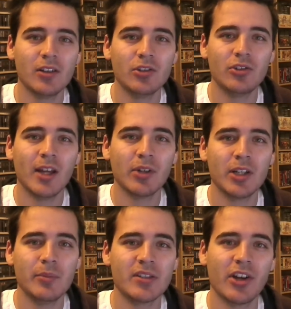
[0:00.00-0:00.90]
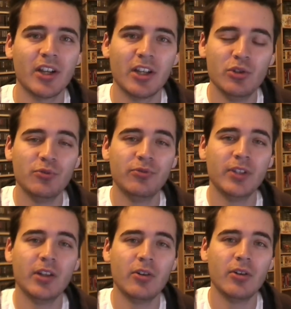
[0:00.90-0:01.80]
Today I'm going to be starting a new
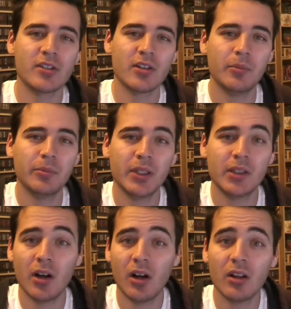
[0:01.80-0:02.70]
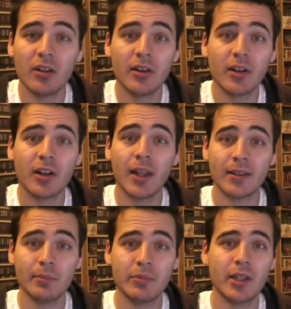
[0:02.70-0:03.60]
video. It's going to be called
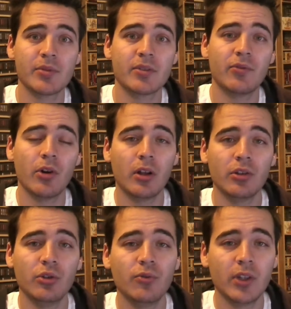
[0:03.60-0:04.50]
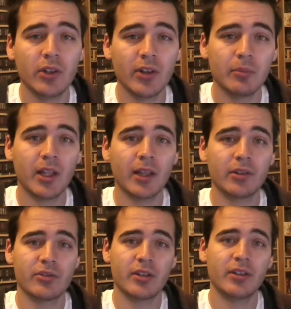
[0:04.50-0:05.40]
collecting tips for all you video game
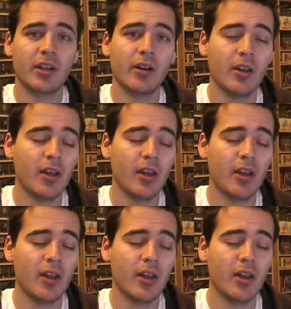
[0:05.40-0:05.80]
collectors out there.